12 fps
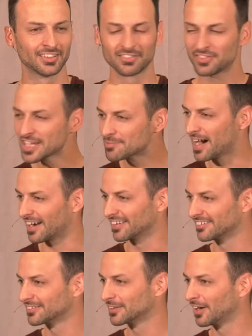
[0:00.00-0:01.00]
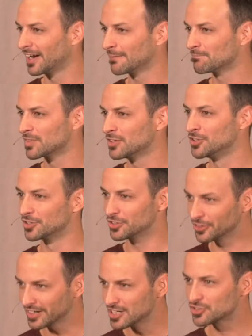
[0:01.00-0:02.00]
Think about it, all right?
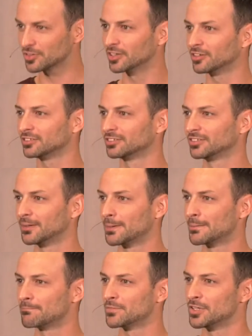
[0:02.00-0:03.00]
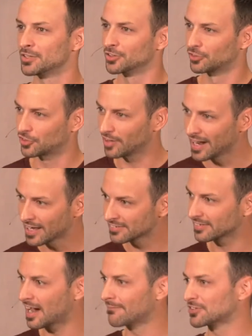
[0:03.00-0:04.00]
You're Israel. You're crying out
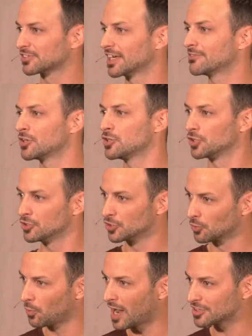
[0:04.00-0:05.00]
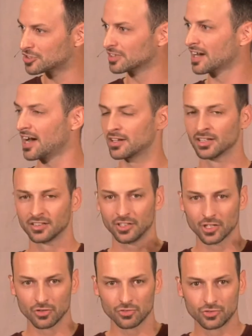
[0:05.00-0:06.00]
to God for slavery. You're watching God,
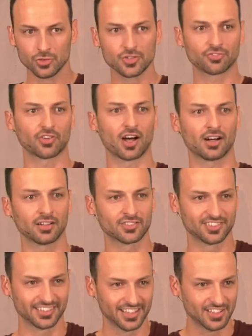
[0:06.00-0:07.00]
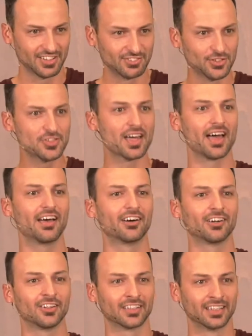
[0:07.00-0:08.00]
do the frogs and do the
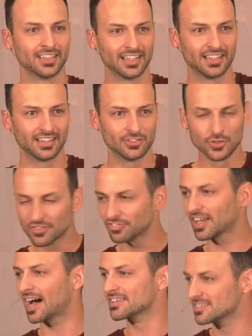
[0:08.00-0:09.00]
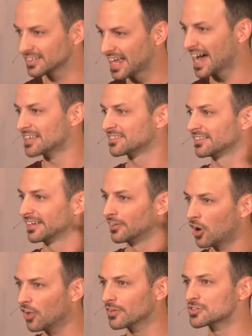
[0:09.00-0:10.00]
hail and do the flies and the gnats and
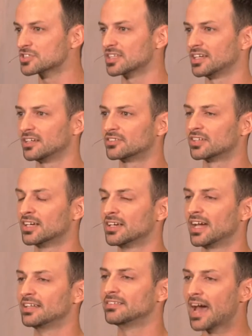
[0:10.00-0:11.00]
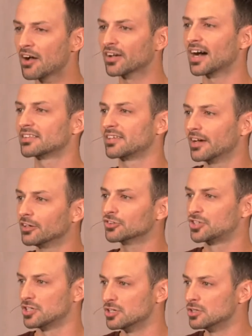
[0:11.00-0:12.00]
all those things. And now God
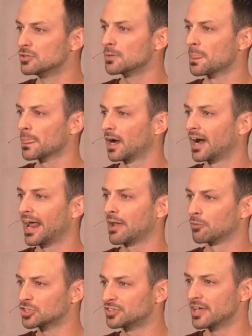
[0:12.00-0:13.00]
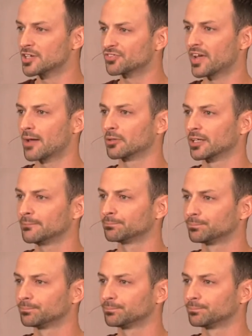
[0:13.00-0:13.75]
tells you, all right, hey, why don't you take your family